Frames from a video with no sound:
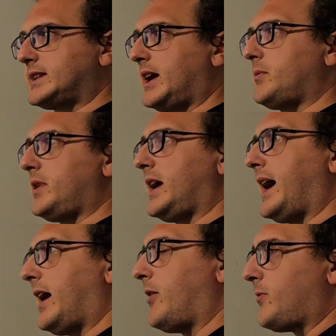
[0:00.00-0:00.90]
time we
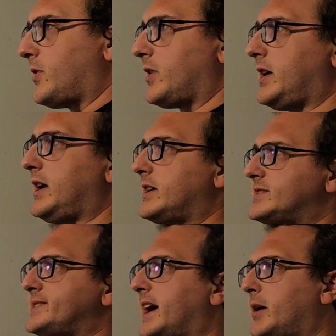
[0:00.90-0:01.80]
have where he
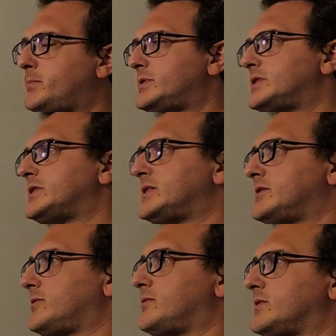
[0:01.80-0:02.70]
stopped
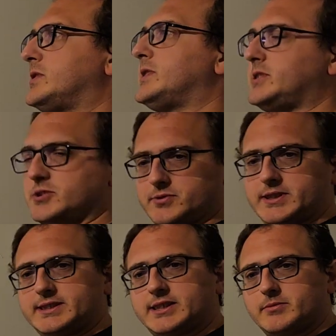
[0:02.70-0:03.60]
really
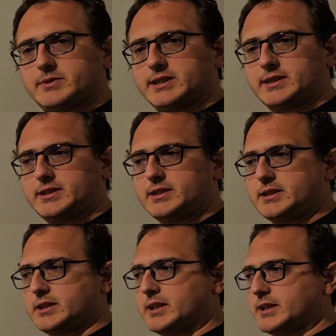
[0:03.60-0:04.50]
doing something
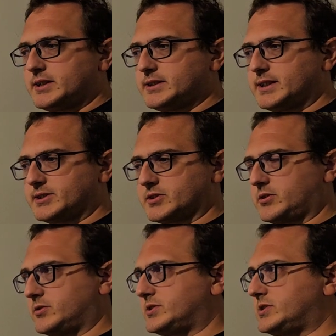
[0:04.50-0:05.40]
that's
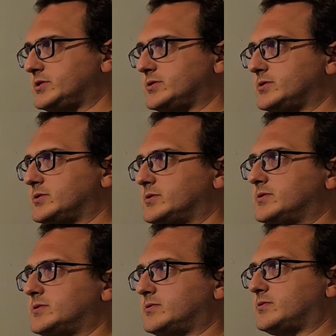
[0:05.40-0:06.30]
close
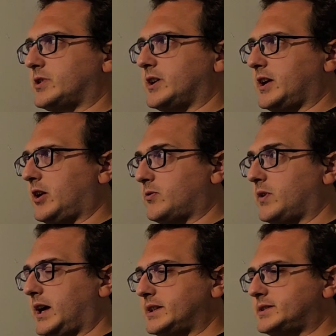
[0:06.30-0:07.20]
to where a
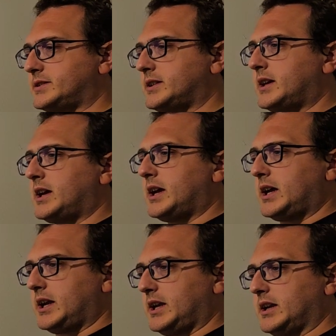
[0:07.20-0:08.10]
rest
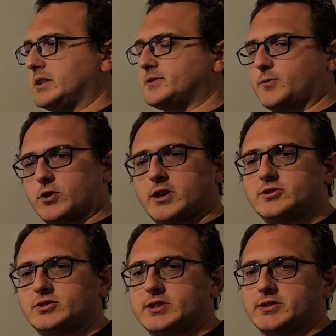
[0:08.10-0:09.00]
is
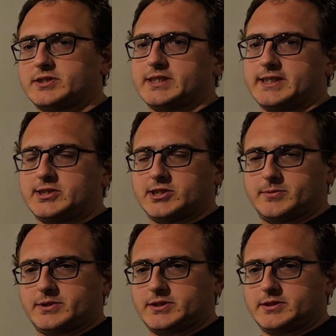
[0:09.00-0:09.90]
400 years in
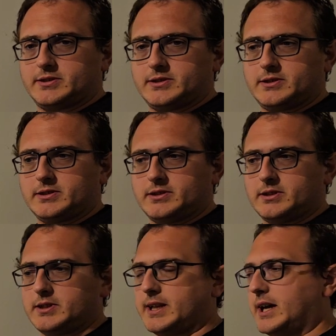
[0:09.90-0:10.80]
Egypt.
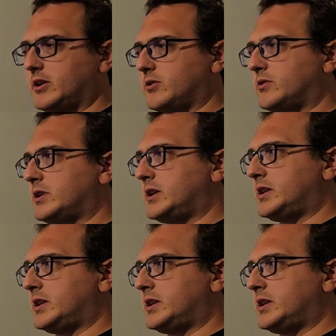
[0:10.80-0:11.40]
Now,